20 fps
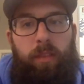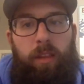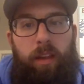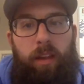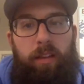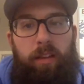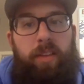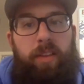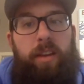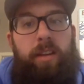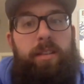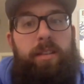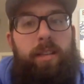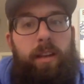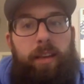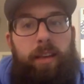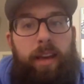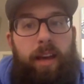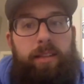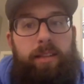If they say
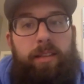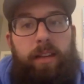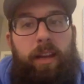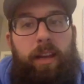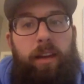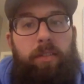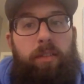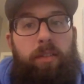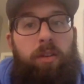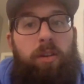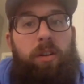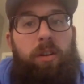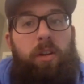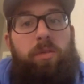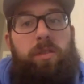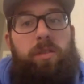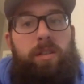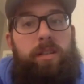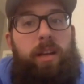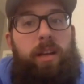yes, again, they're close
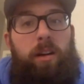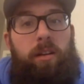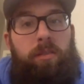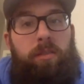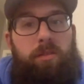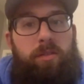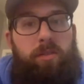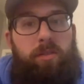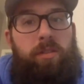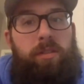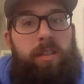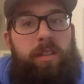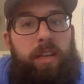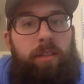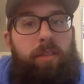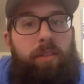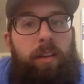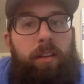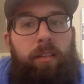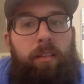as hell. So just
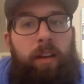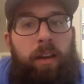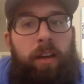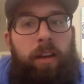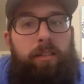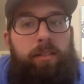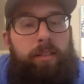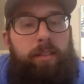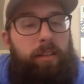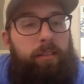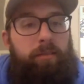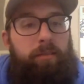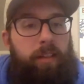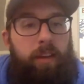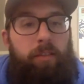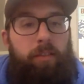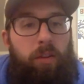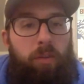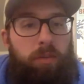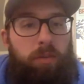giving
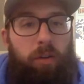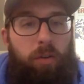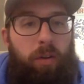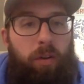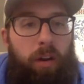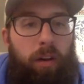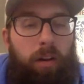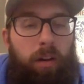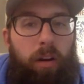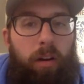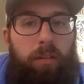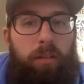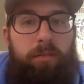you their credit card.